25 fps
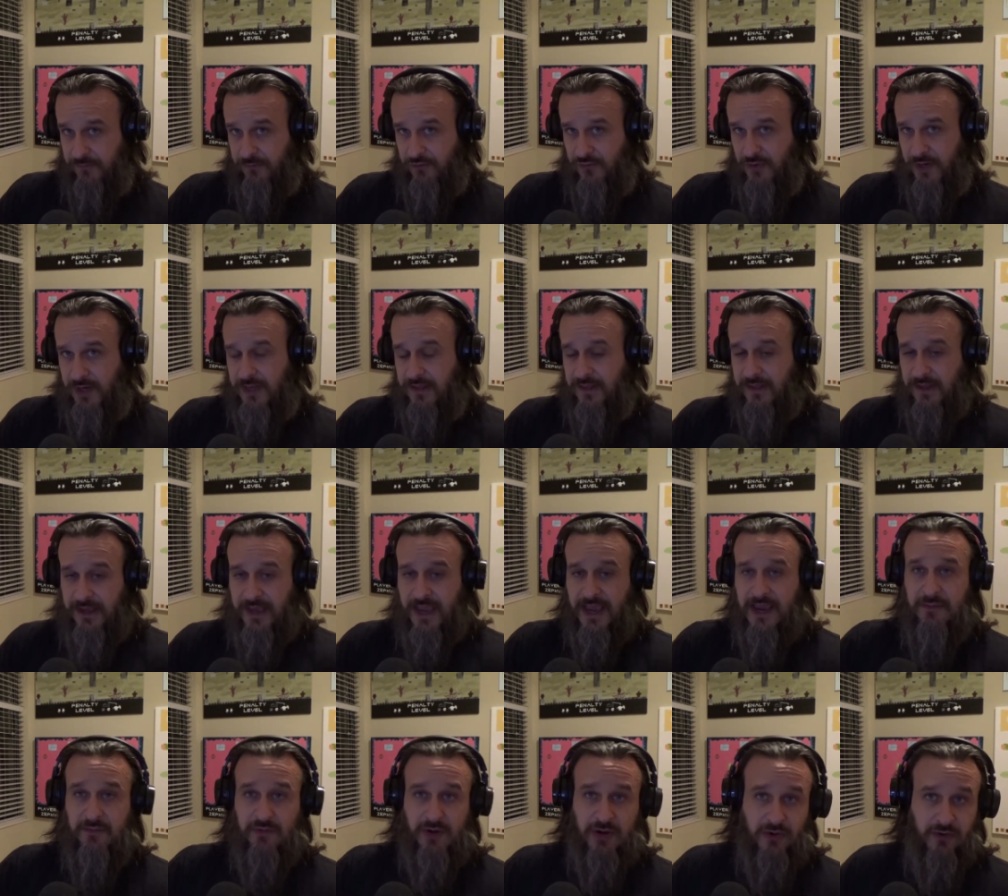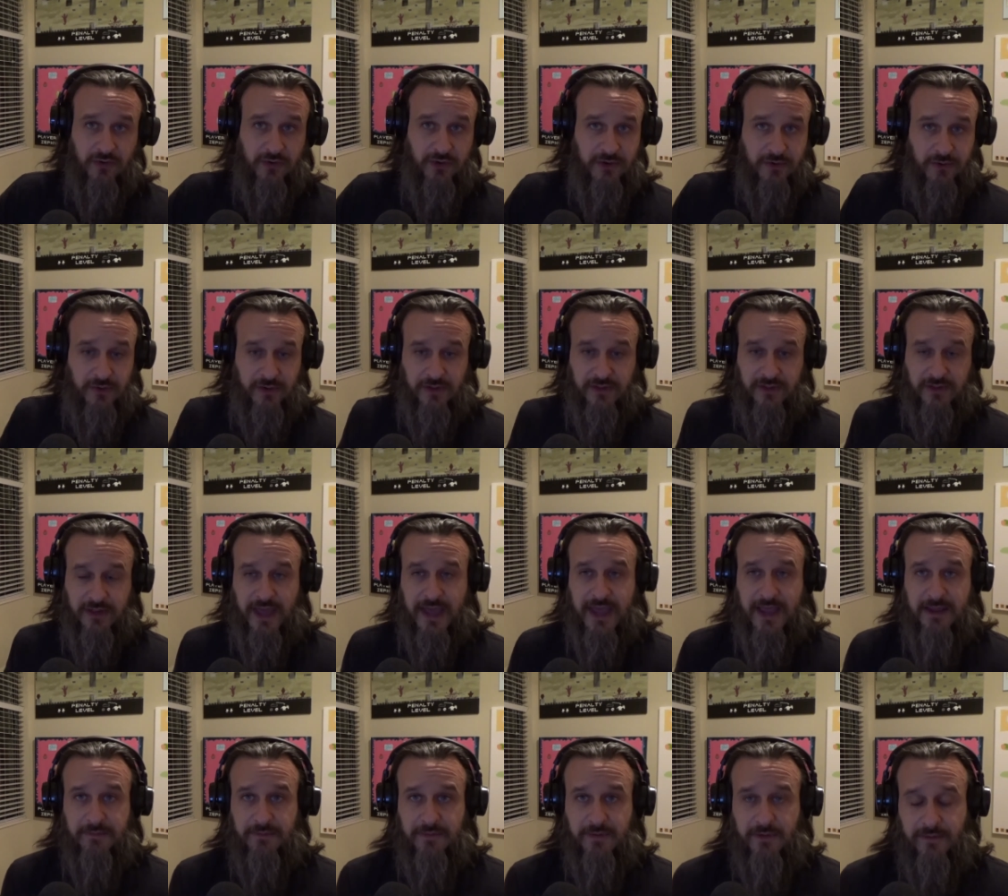tricking the camera in order to
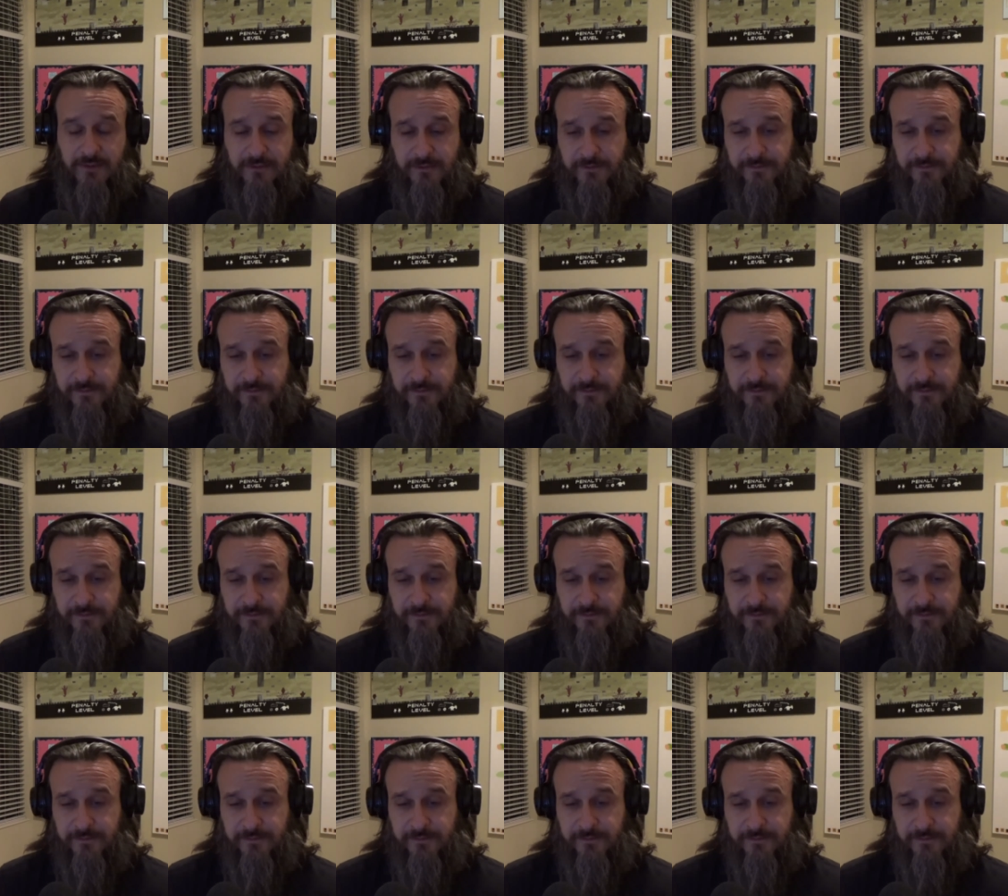escape.